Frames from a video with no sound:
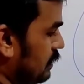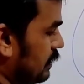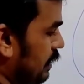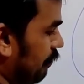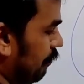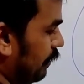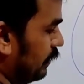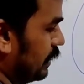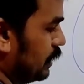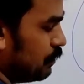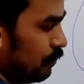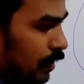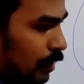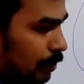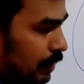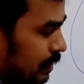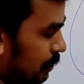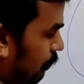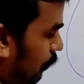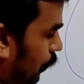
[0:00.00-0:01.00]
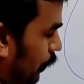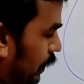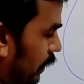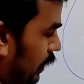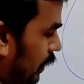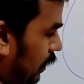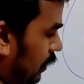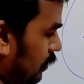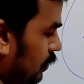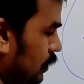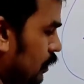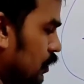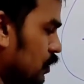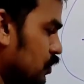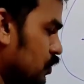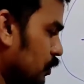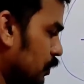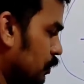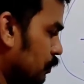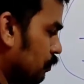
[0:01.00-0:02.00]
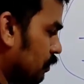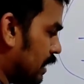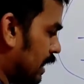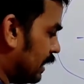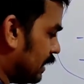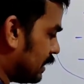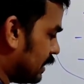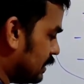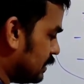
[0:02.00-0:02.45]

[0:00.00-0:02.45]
jy. This will be the point now. So you can